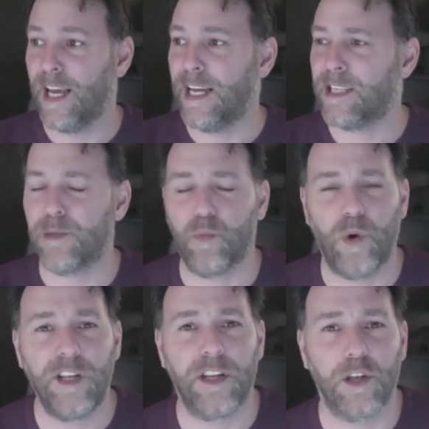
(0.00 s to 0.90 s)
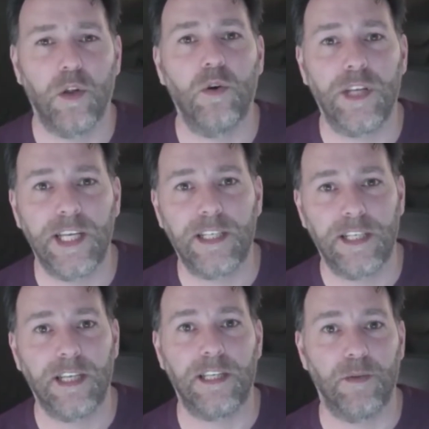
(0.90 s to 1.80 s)
It's one of the loneliest
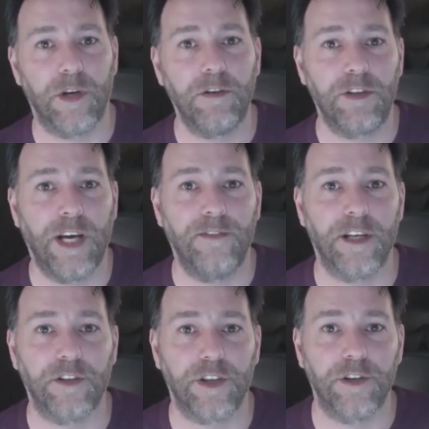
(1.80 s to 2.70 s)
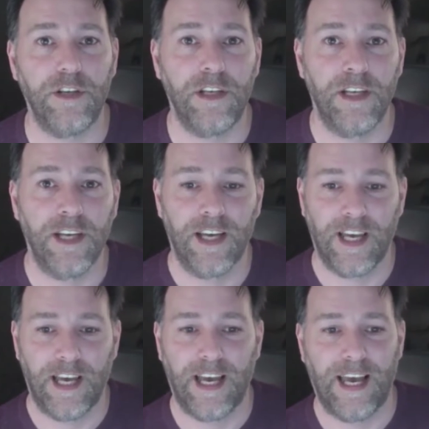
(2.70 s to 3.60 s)
things in the world, traveling on your own.
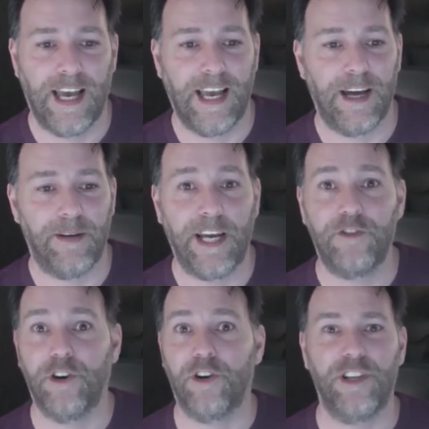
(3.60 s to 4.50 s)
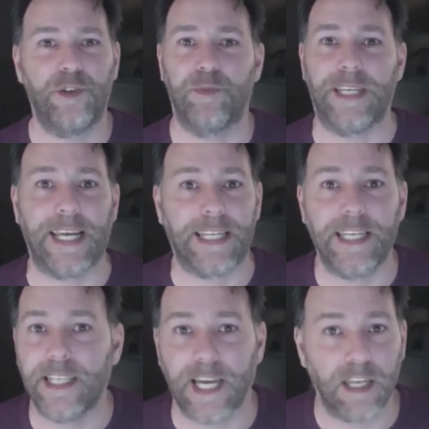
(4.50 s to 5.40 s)
And I thought, this will be dead
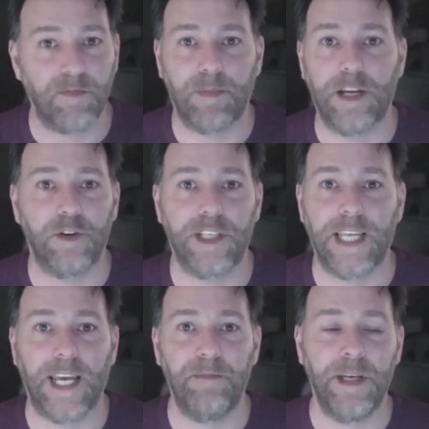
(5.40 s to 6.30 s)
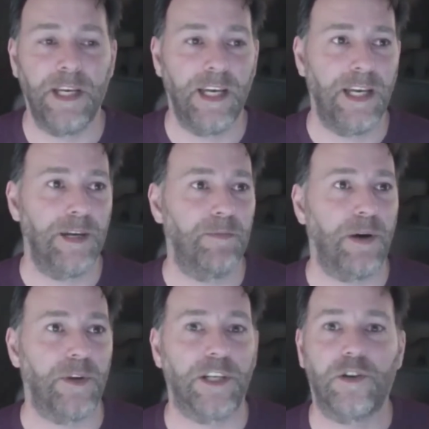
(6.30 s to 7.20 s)
easy. I love my own time.
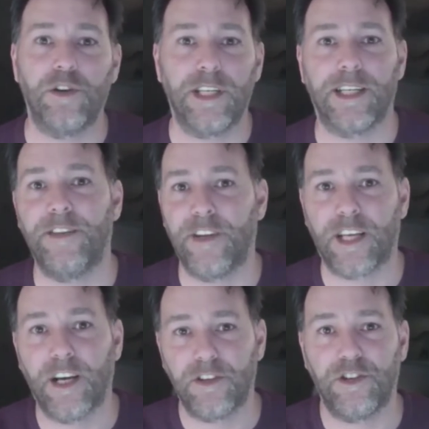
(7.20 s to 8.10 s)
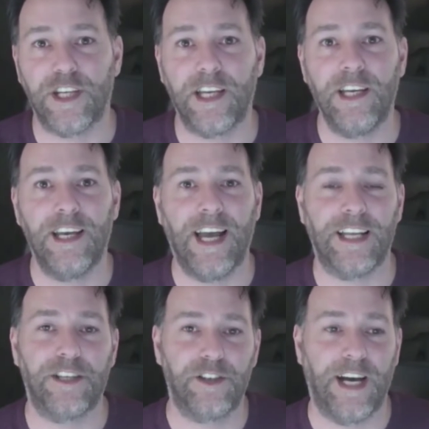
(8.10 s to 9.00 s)
But when you're going to a different country
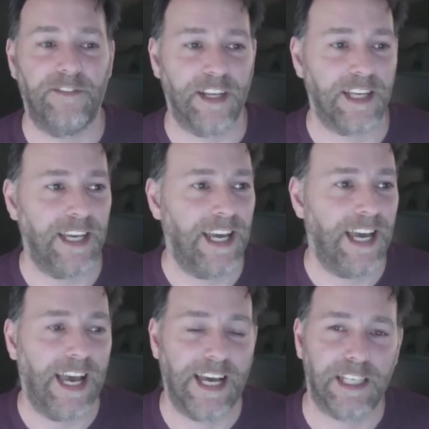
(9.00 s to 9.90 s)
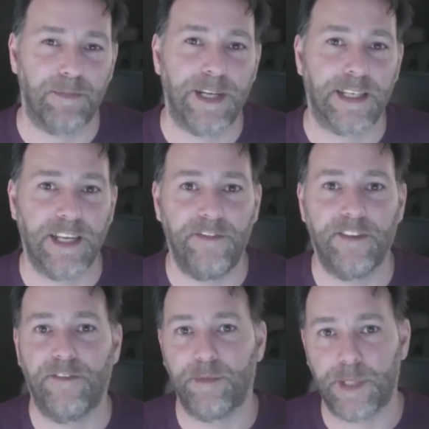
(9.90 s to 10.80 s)
and you're traveling, it's a bit
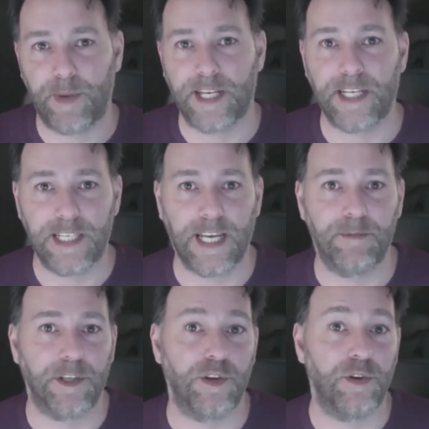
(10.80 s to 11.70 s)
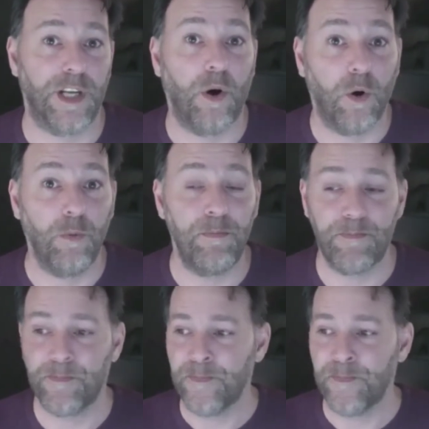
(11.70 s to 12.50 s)
different from spending time on your own at home.